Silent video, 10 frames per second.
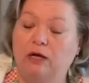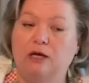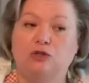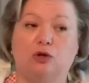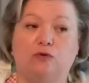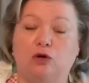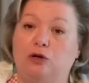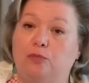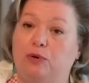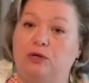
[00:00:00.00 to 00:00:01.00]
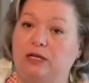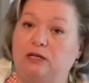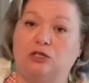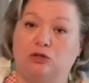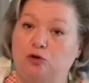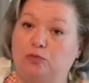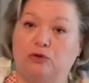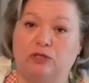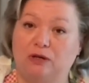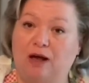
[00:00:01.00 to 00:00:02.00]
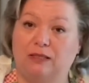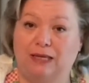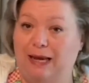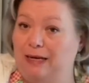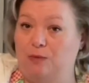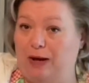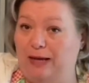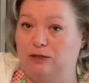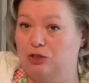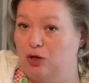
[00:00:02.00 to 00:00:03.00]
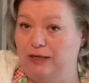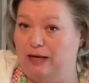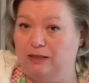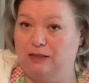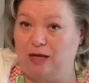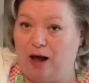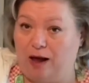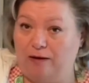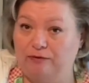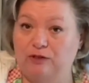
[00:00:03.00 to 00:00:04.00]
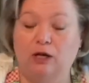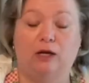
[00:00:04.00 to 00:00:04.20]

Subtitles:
So if you're going to put it in a soup or a sauce anyway, it's going to get soft.